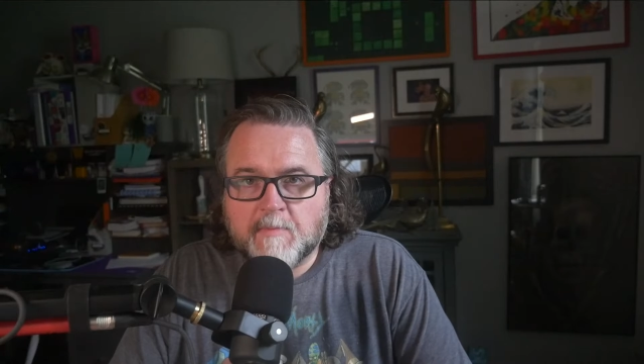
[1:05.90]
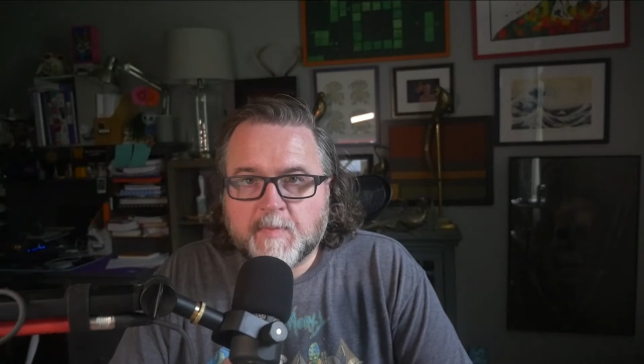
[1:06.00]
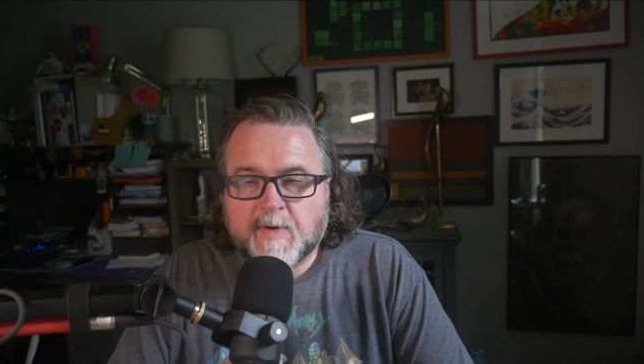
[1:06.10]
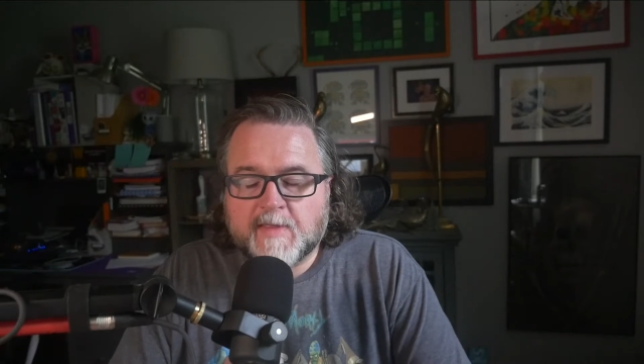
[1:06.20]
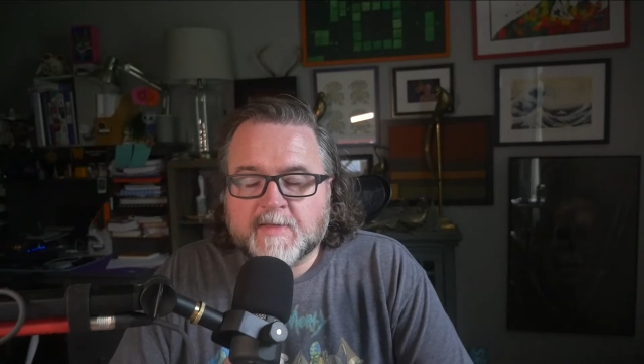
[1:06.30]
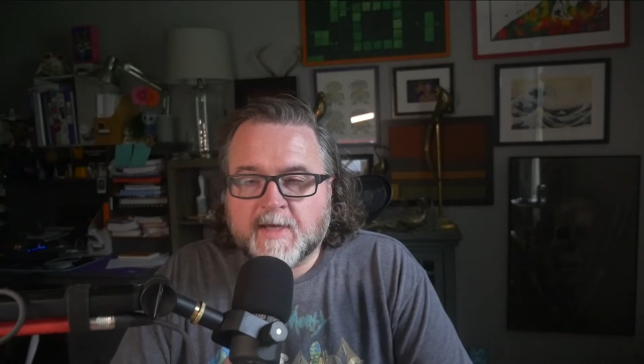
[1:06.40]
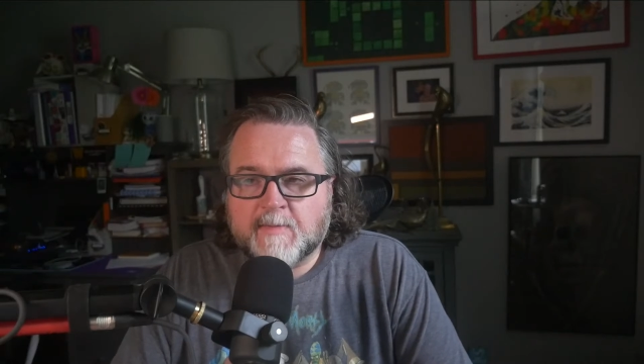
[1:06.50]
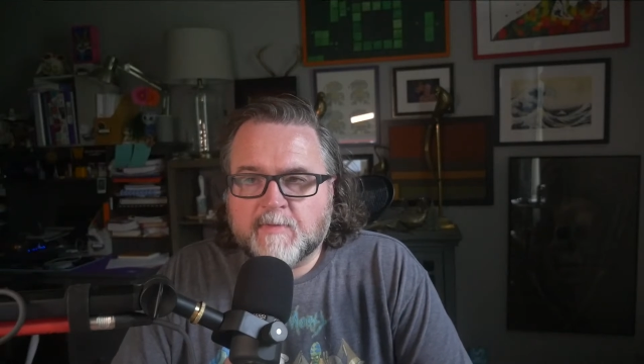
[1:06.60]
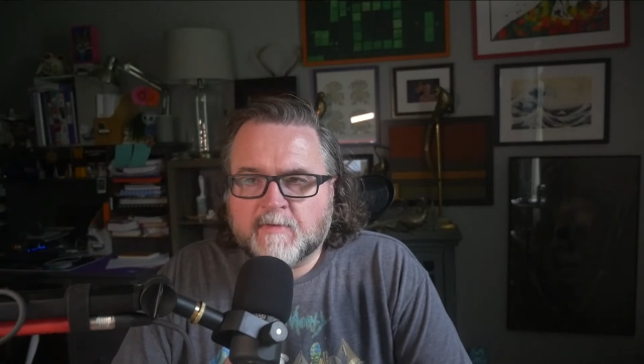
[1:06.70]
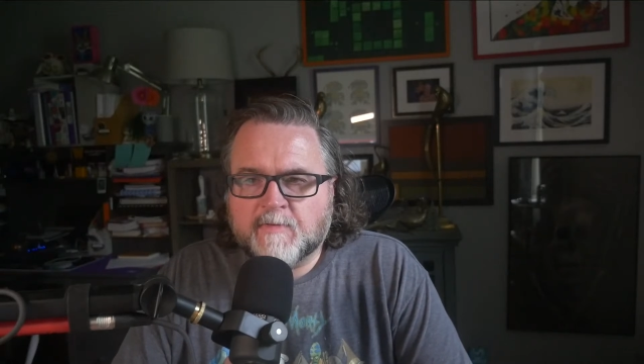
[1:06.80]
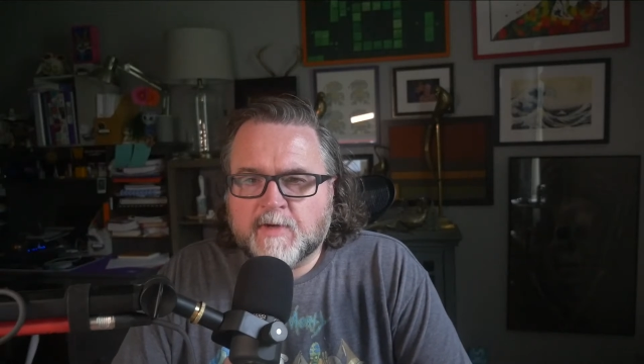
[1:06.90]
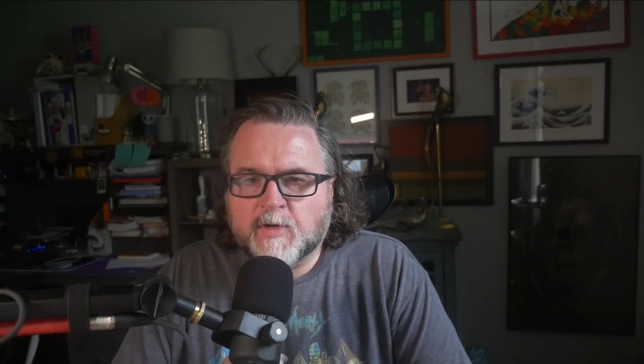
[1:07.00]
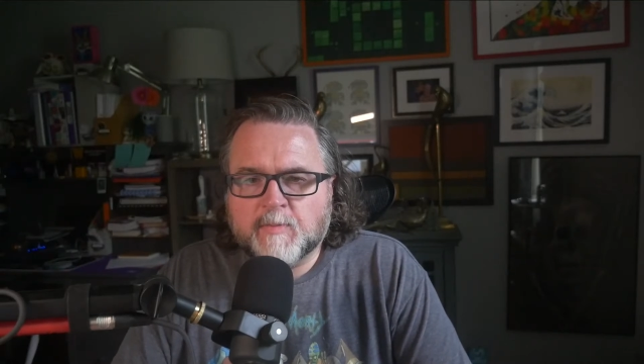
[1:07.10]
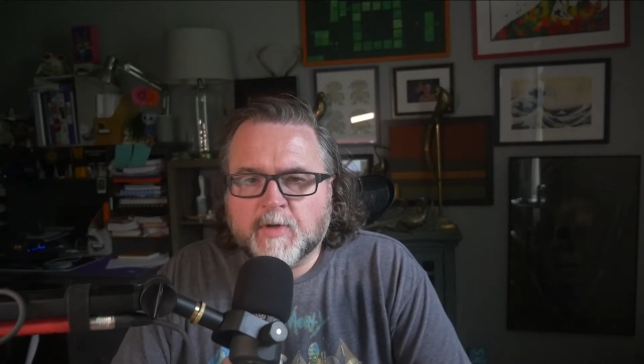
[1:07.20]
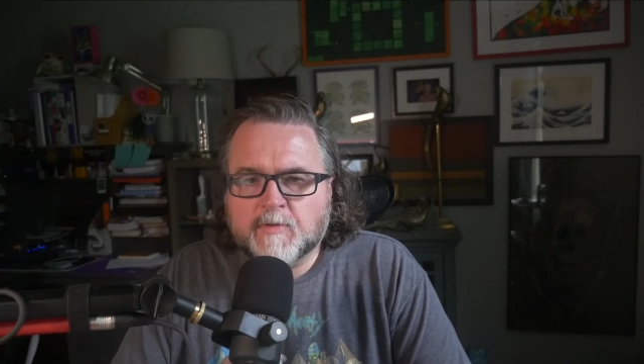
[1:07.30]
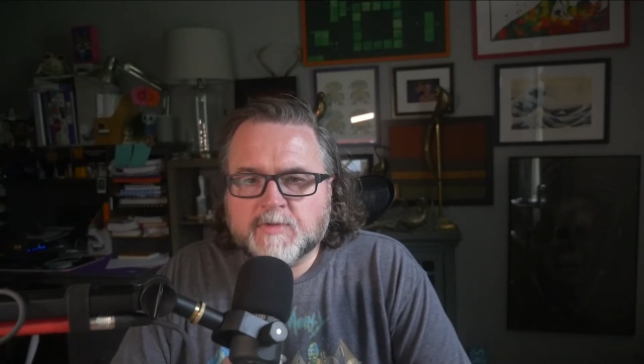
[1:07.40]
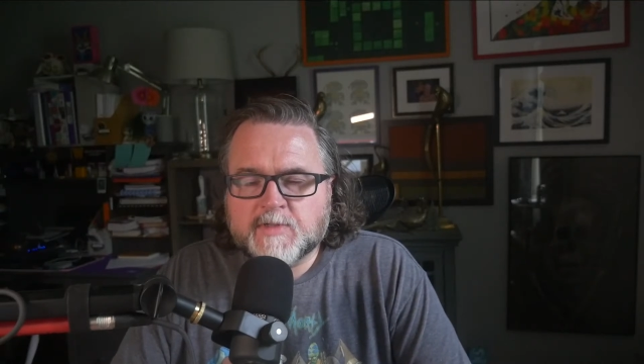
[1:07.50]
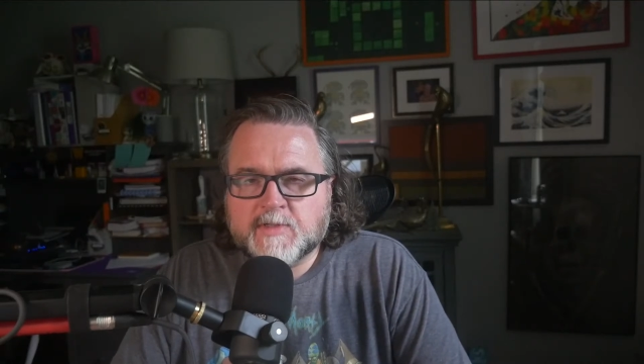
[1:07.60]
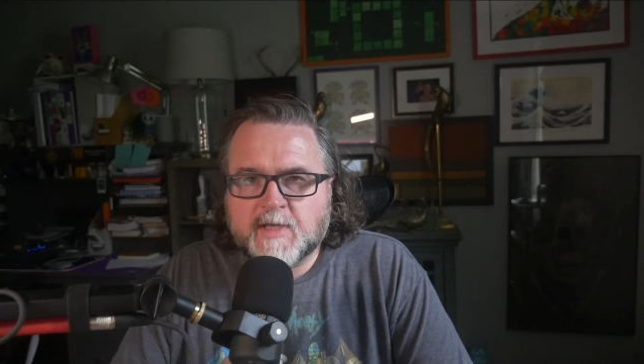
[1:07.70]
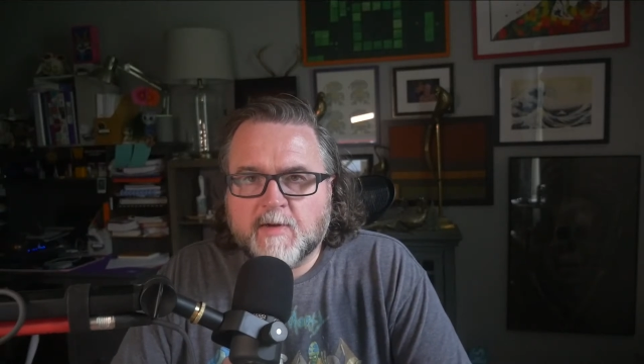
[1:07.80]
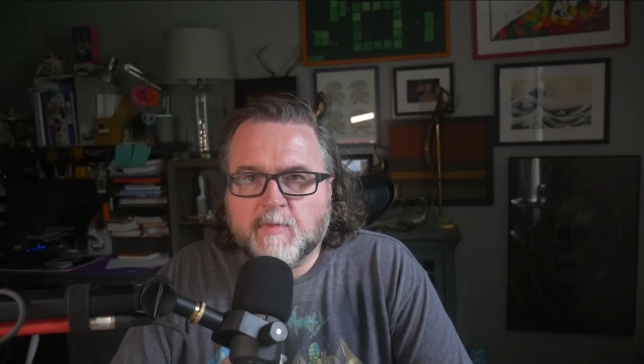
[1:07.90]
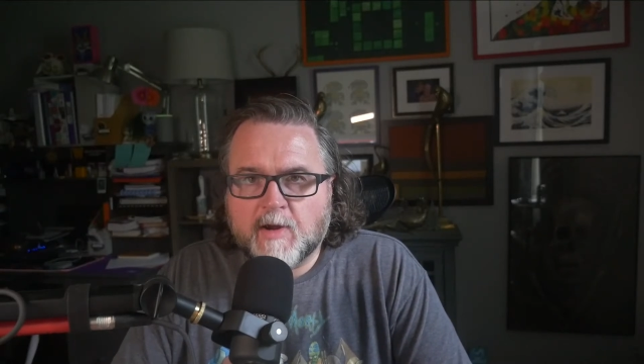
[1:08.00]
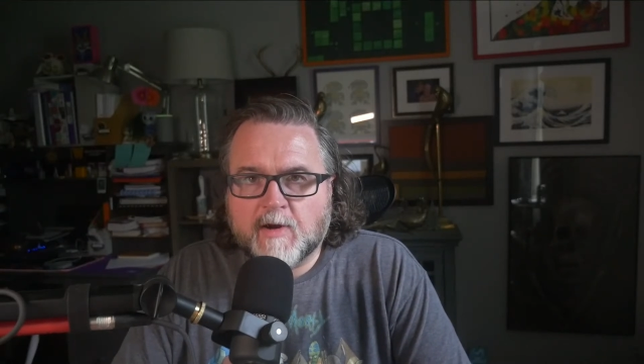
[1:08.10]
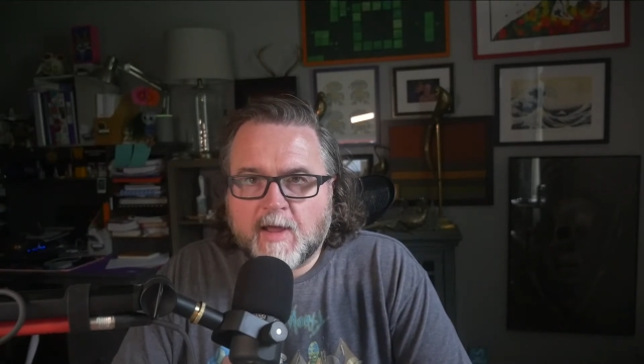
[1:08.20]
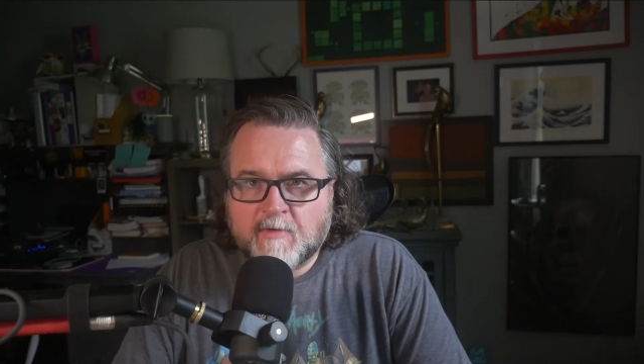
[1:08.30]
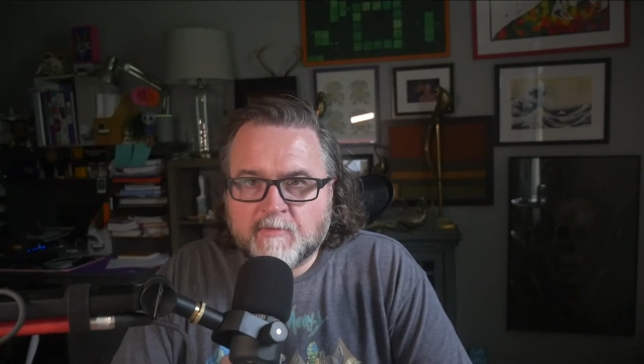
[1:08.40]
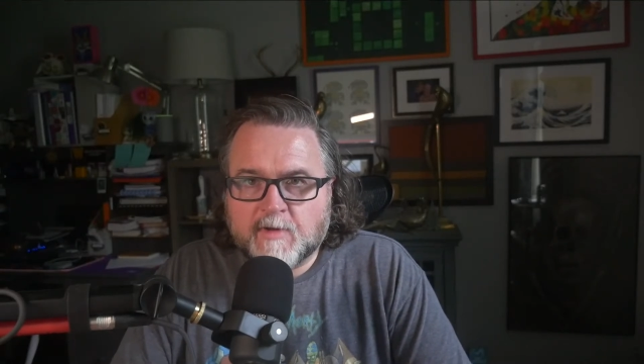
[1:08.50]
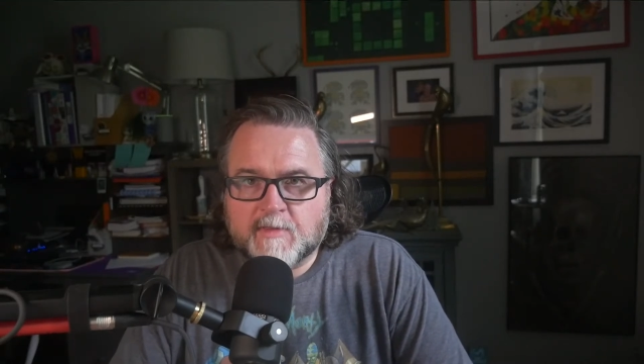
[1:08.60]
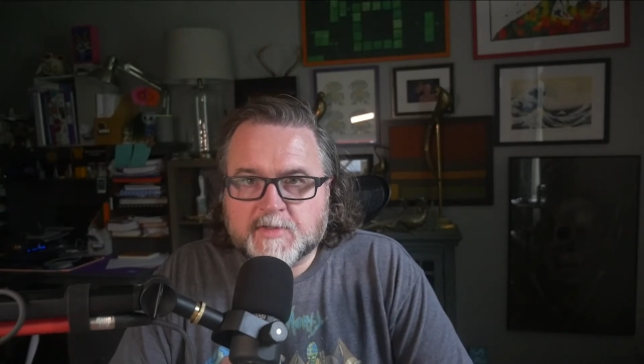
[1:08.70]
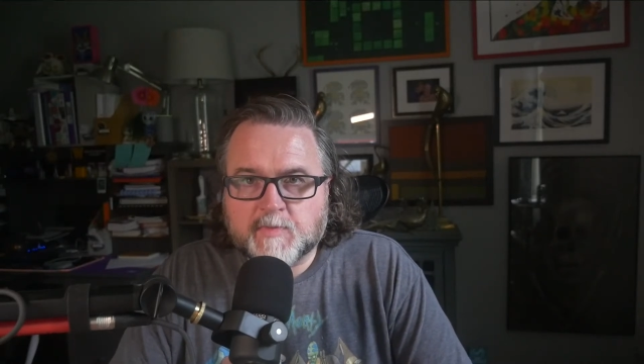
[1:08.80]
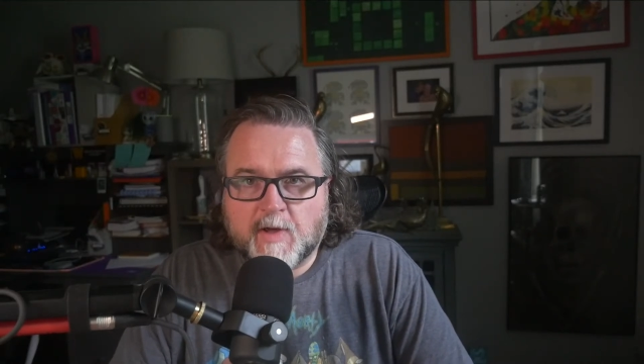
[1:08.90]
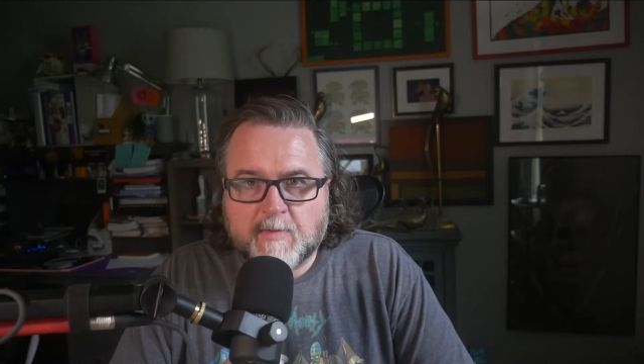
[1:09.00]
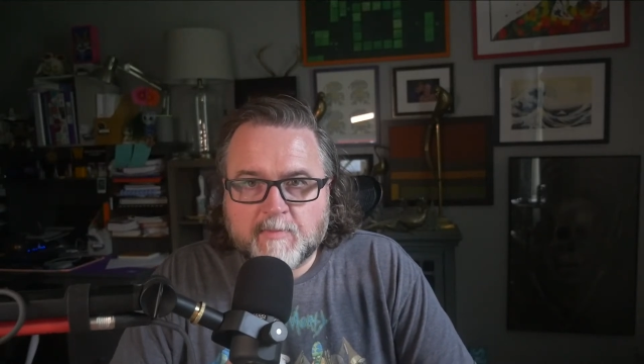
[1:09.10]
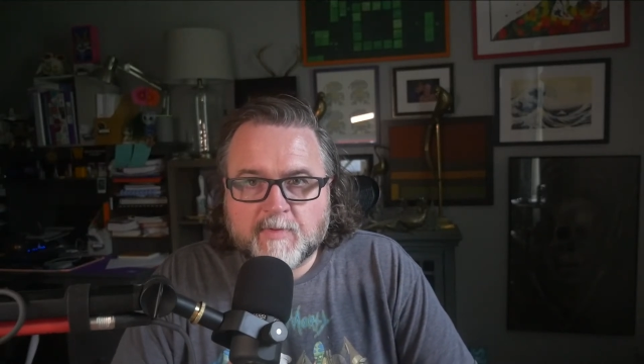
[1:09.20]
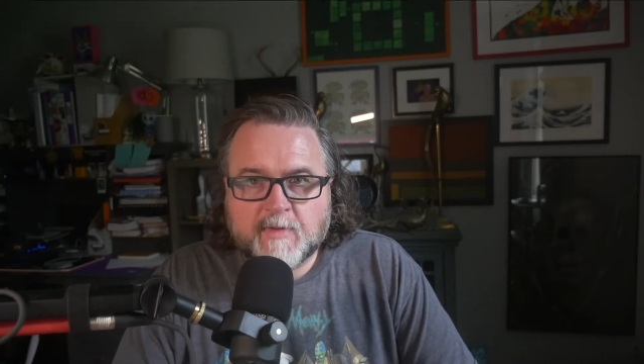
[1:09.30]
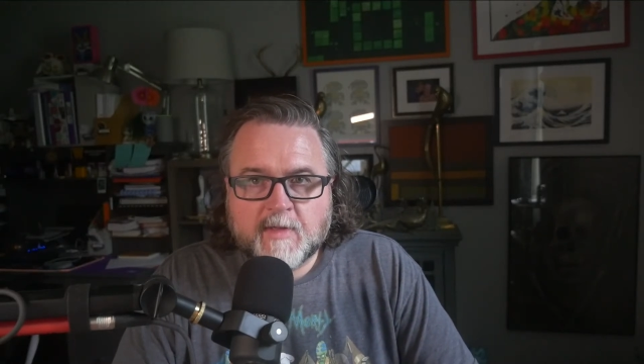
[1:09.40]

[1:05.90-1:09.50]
by the time this video posts, and we are entering the swamp